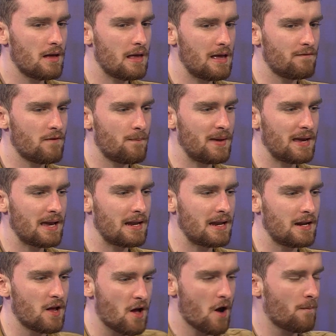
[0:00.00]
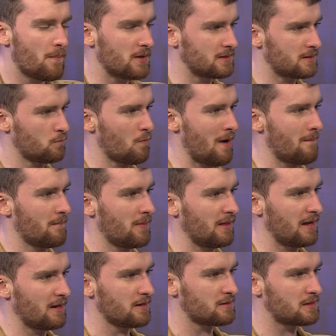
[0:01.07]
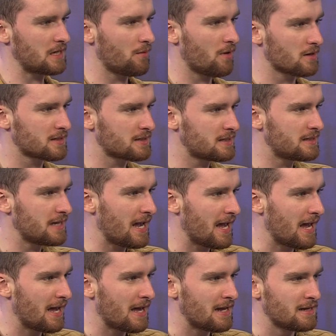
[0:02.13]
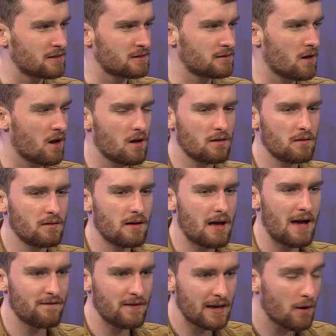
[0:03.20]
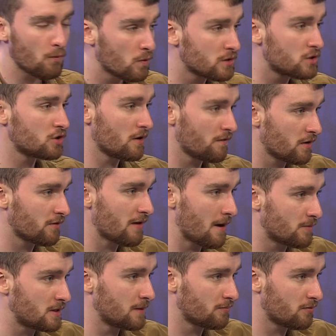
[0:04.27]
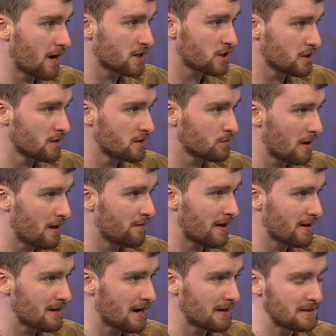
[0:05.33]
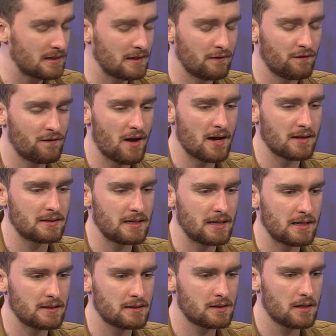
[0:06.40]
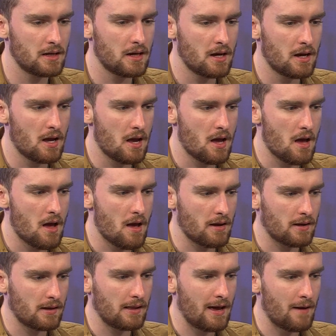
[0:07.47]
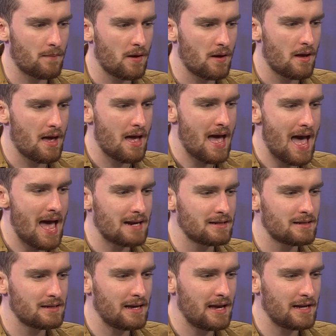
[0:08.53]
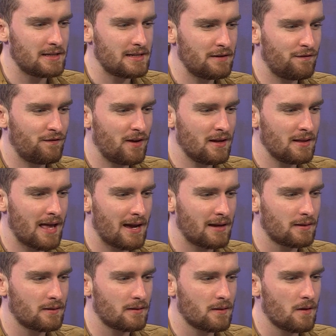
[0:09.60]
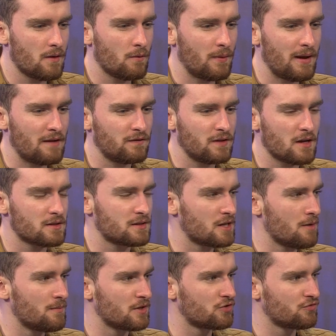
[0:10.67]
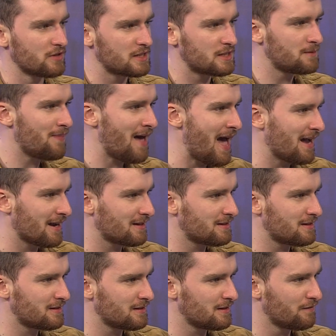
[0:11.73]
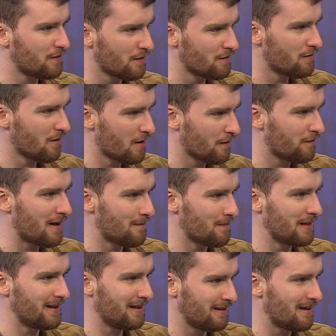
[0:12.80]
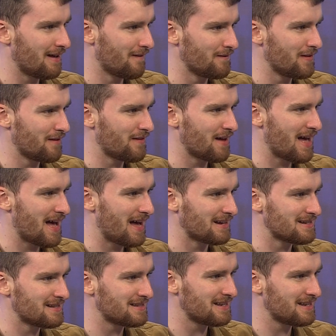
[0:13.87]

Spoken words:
in the beginning, it opens in Wembley, and it's so austere, and it's. I think it was during the Great Depression as well, that 1930s clip, and it did feel like we have lost so much respect for the royal family. On the other hand,